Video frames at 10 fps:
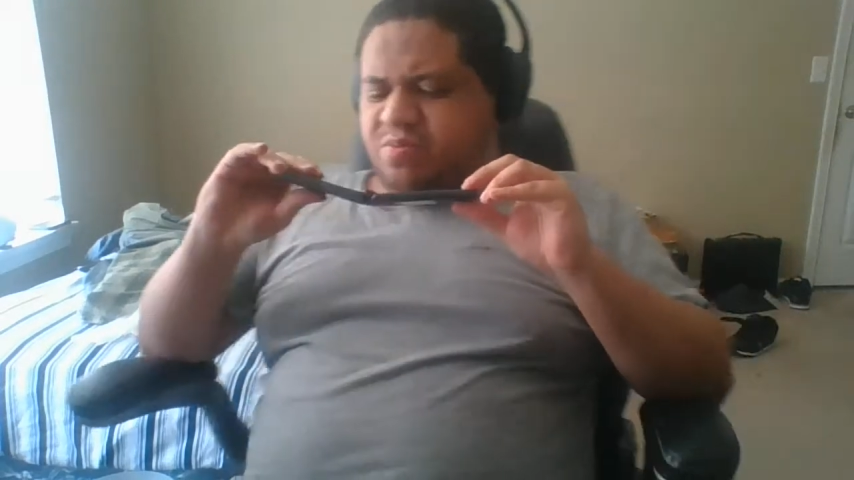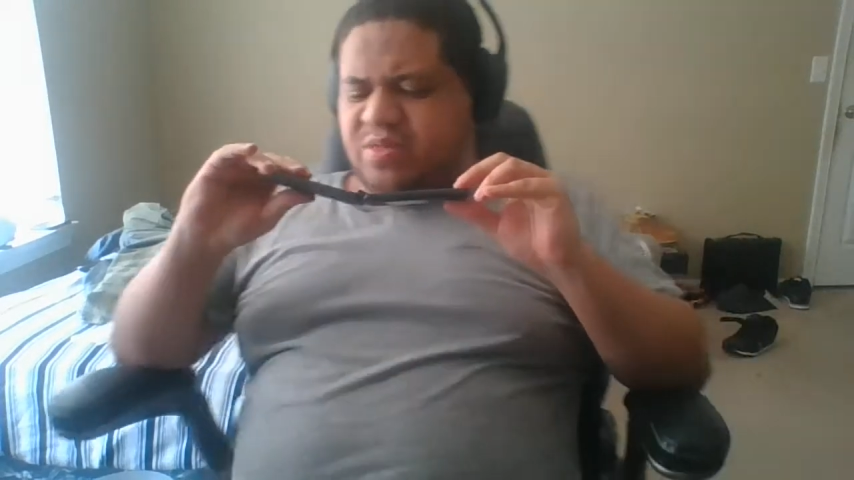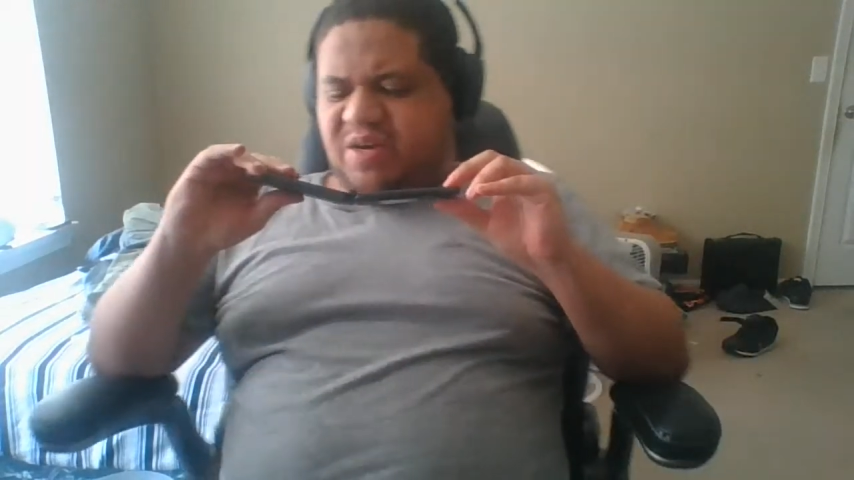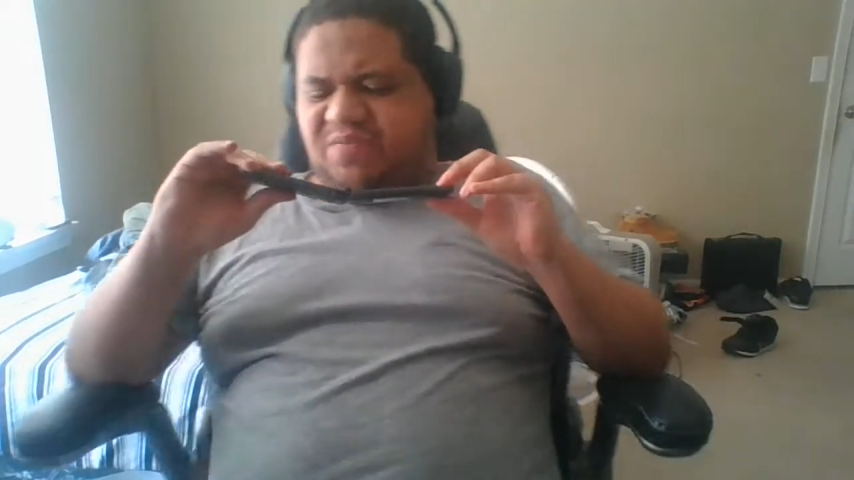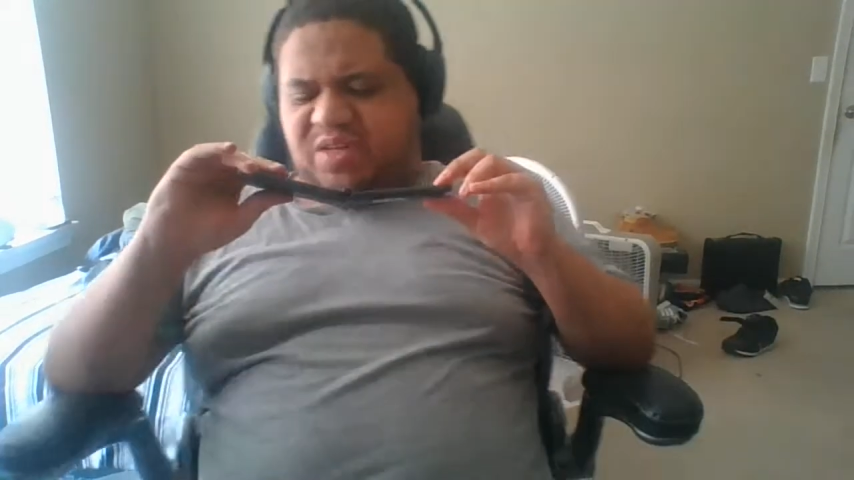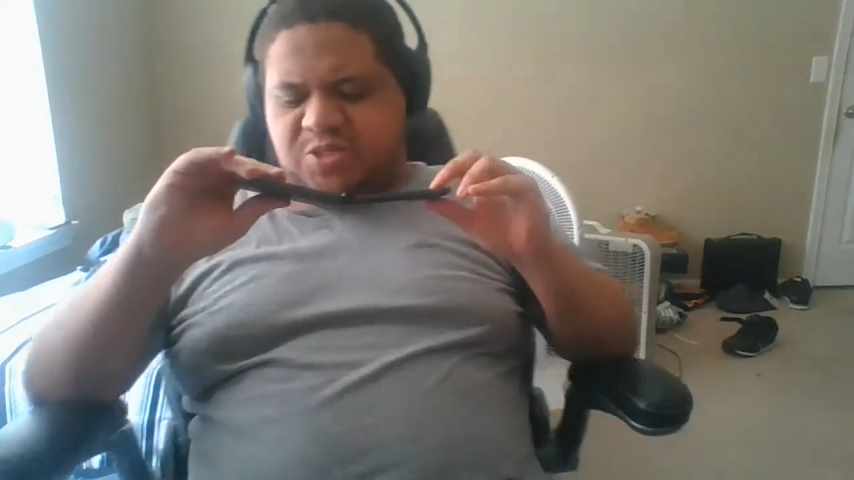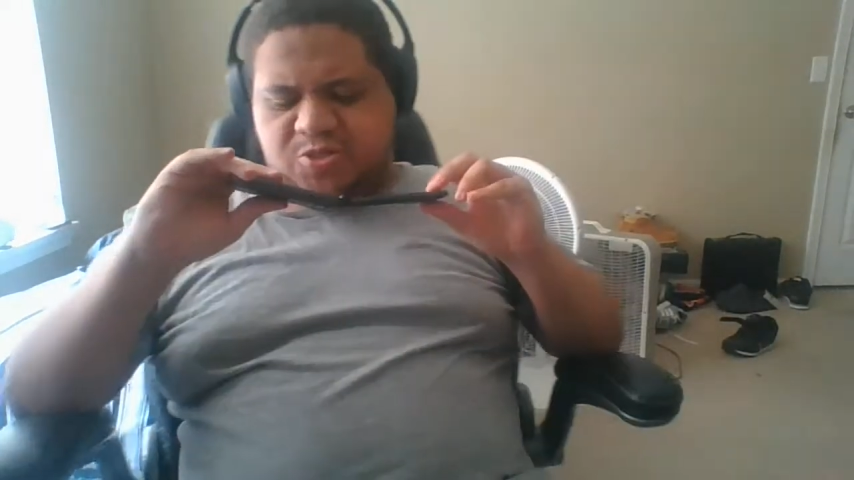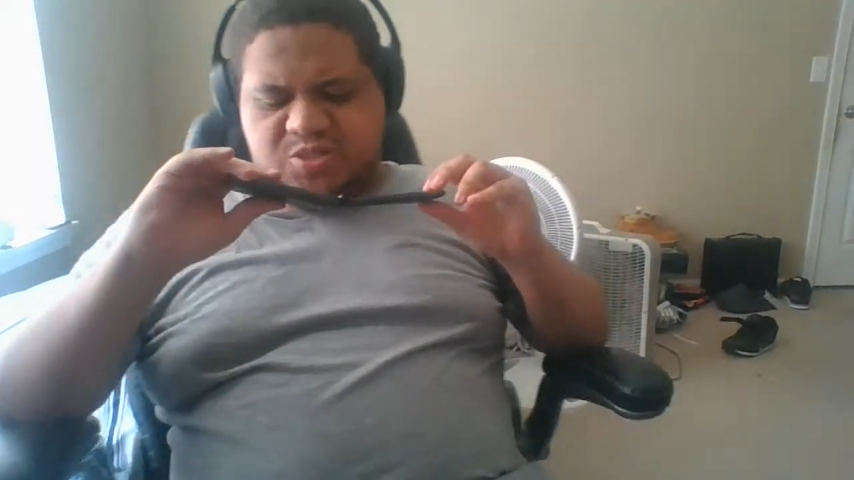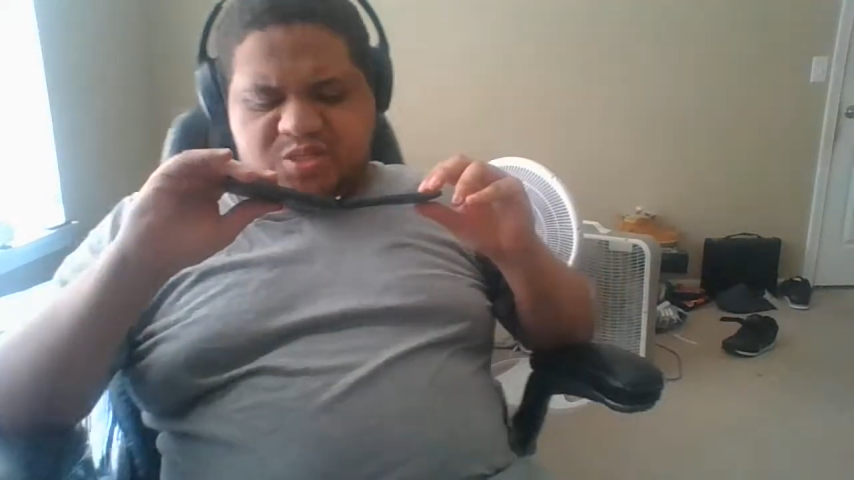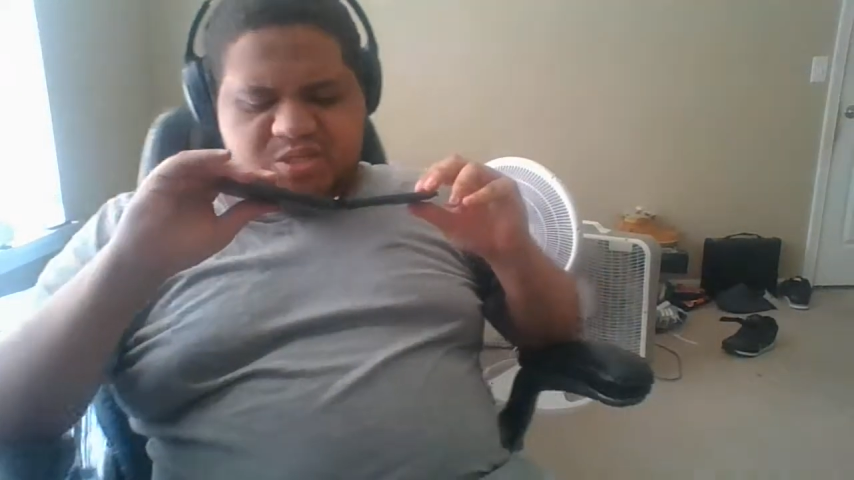definitely
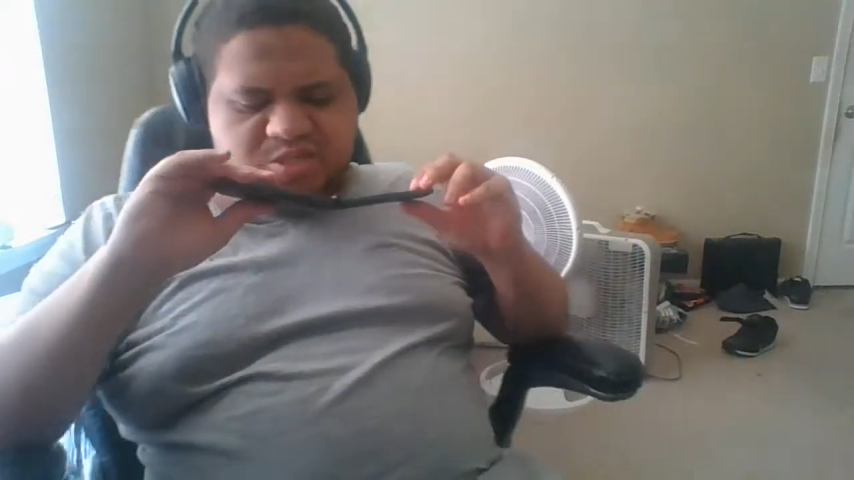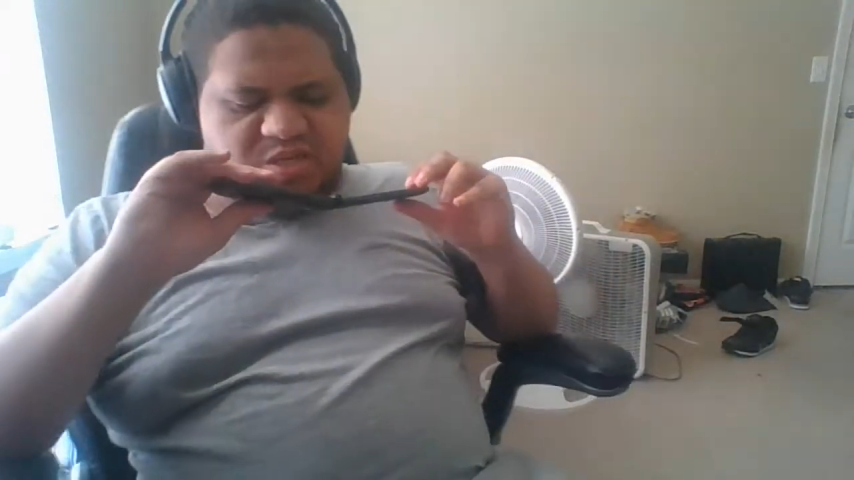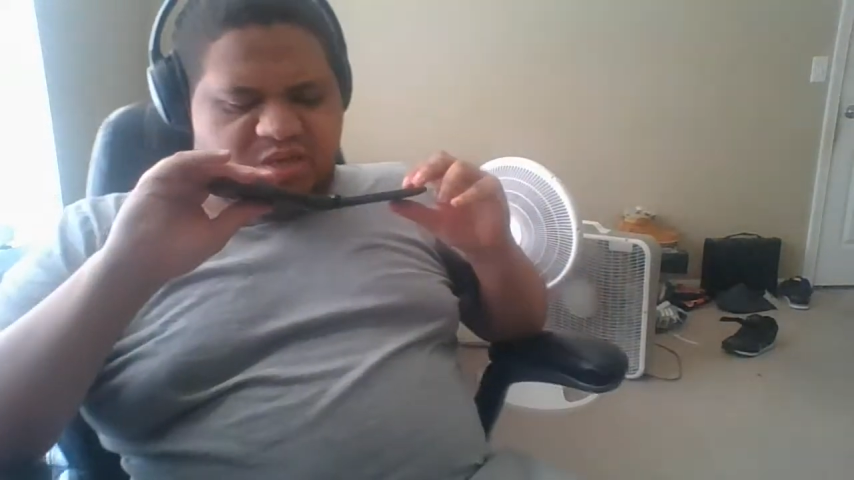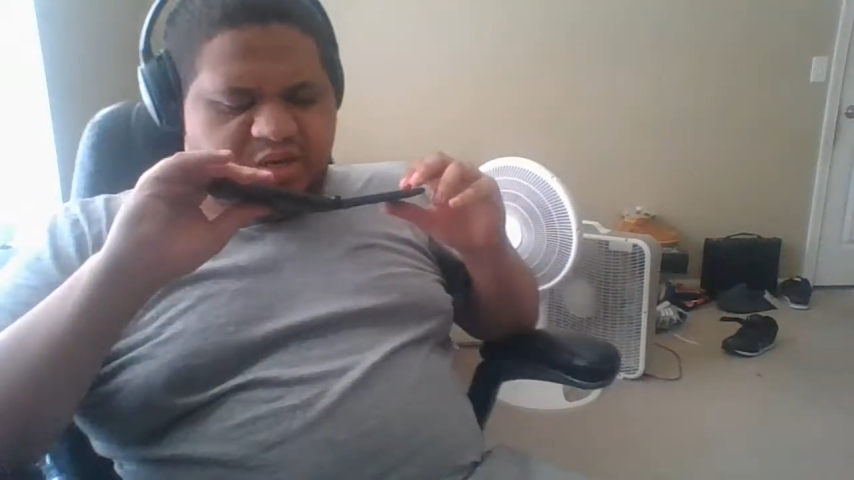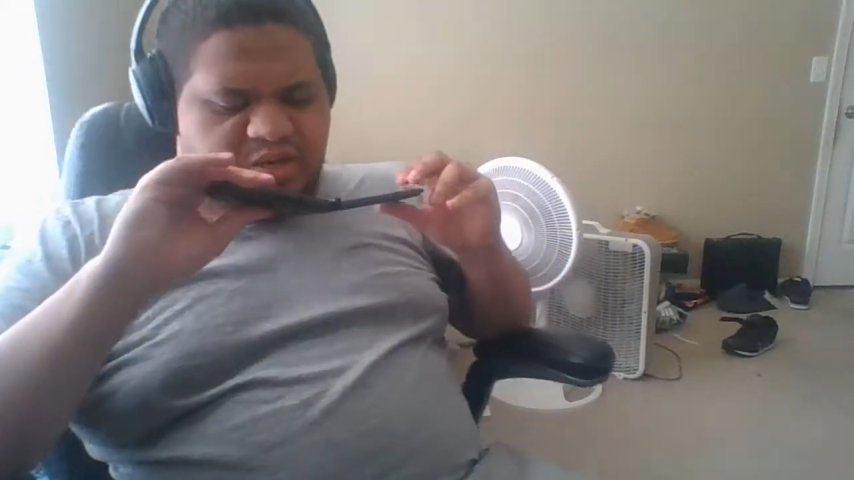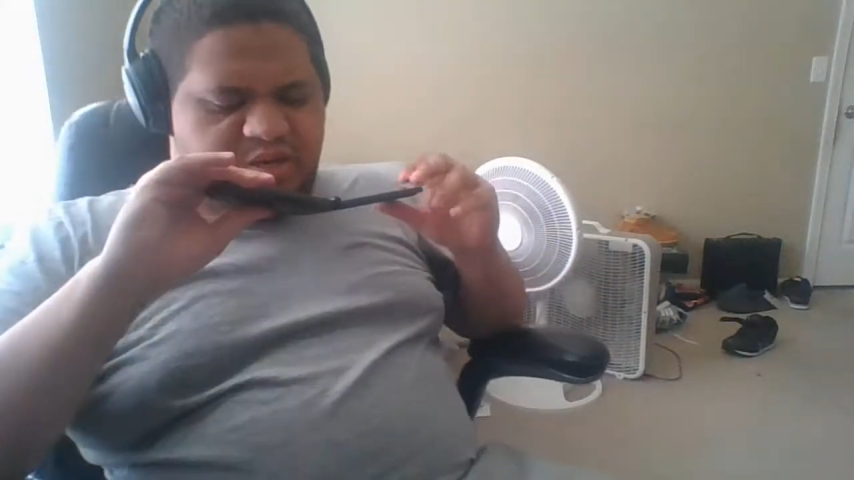interested to see